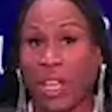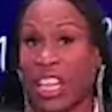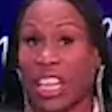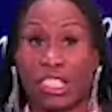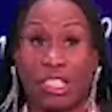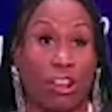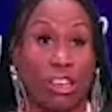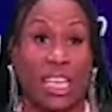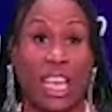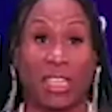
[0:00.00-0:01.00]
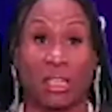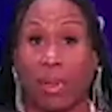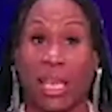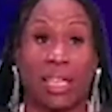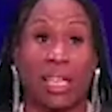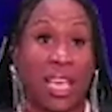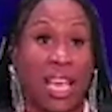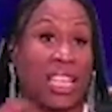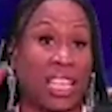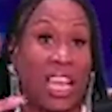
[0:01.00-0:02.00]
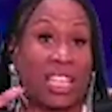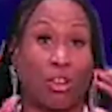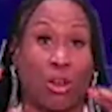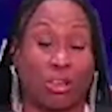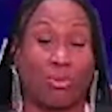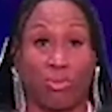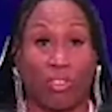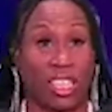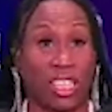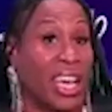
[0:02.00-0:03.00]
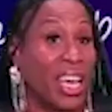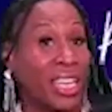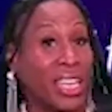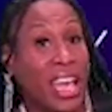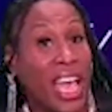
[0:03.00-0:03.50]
Then he started taking them in, and then they started running in.